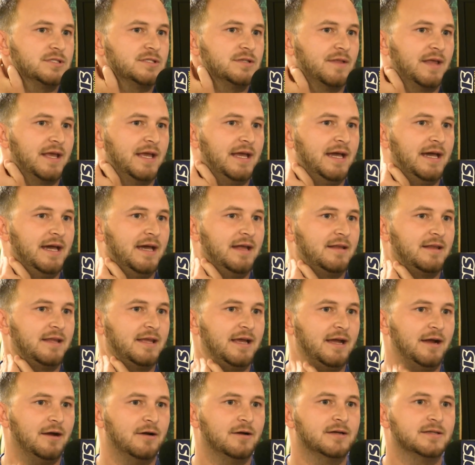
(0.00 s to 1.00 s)
So they had
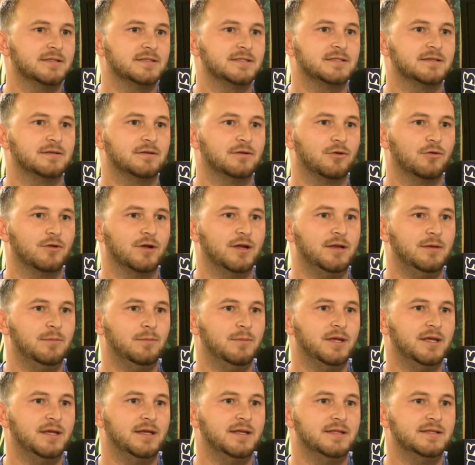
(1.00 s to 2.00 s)
carrots and green
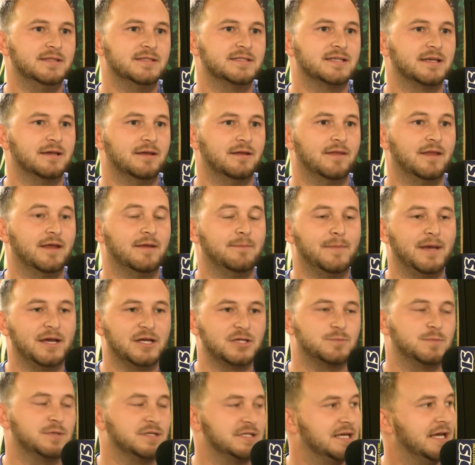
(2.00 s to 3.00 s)
beans, and they had
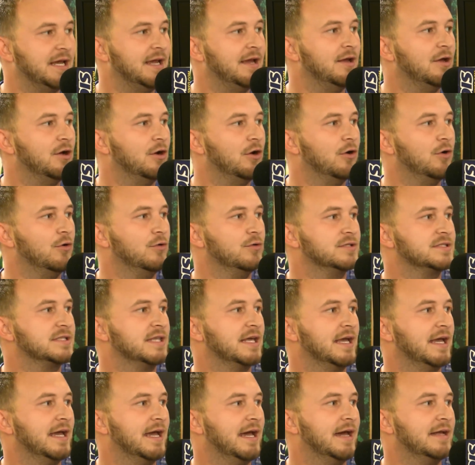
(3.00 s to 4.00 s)
mashed potatoes. So
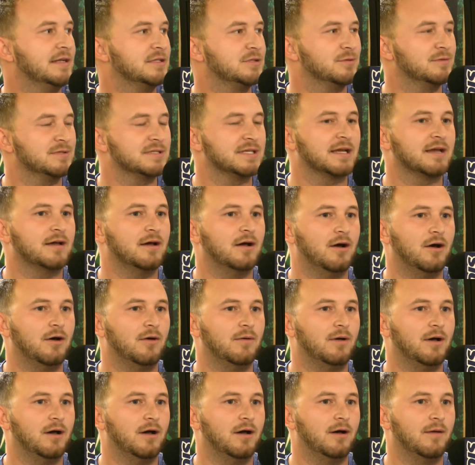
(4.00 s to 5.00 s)
it was like
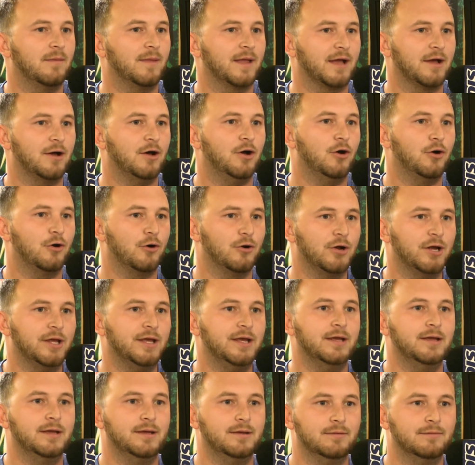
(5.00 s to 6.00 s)
a
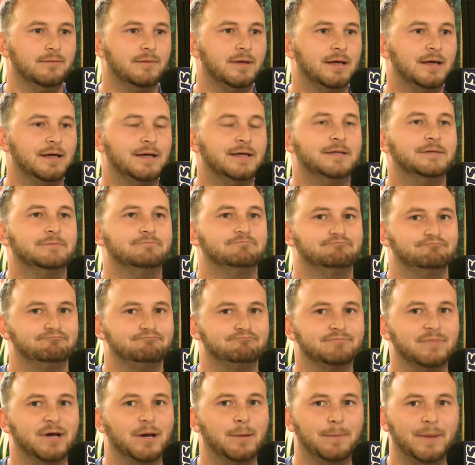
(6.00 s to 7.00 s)
hearty
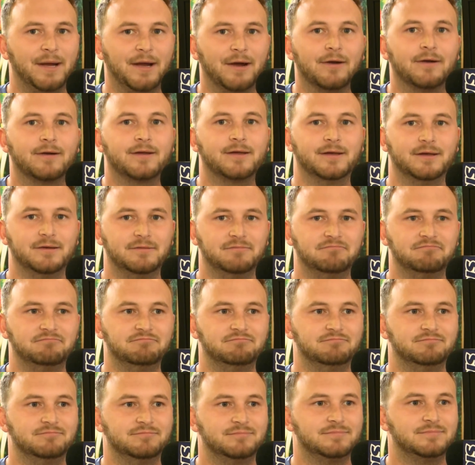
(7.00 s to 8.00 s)

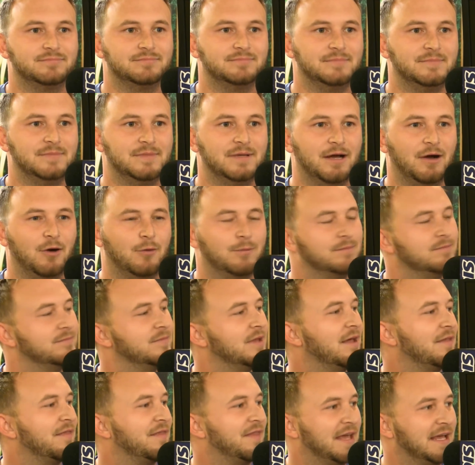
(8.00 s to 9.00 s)
American,
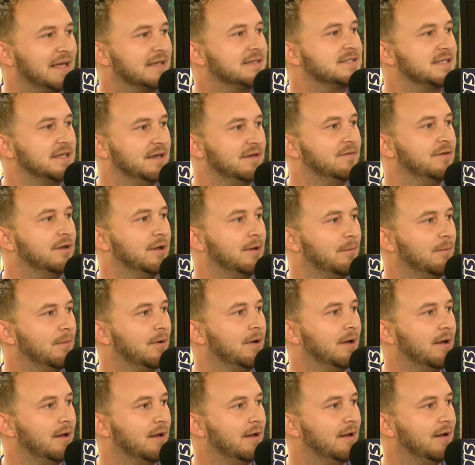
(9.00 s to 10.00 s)
not Thanksgiving,
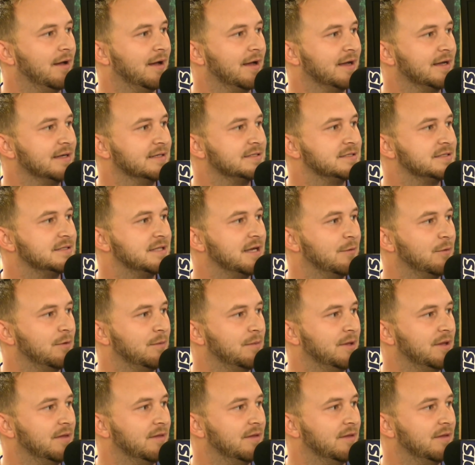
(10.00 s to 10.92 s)
but I guess that would be